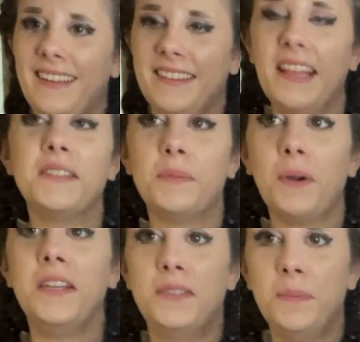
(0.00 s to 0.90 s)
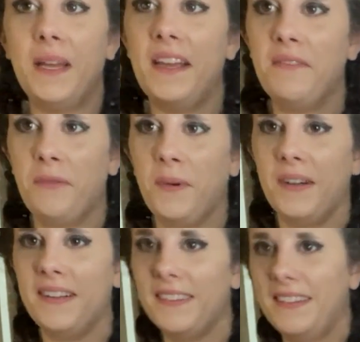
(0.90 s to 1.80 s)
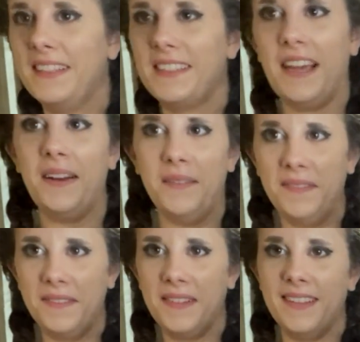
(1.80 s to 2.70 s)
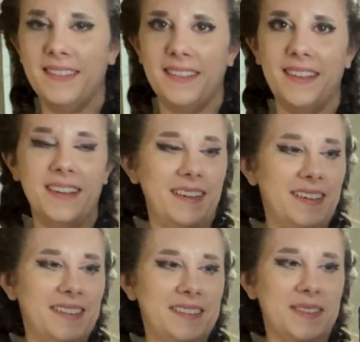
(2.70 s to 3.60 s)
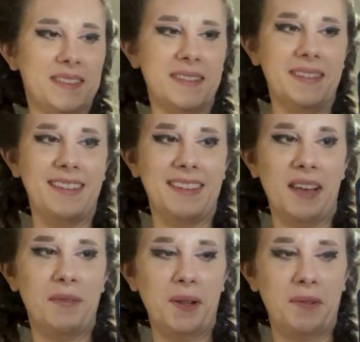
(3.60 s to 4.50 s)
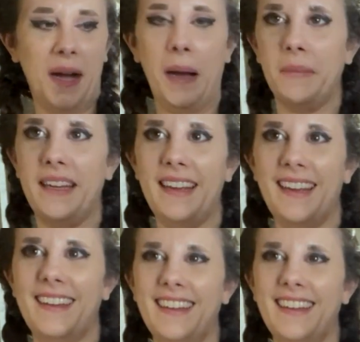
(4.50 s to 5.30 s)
That's the price you pay for this kind of just level of comedy.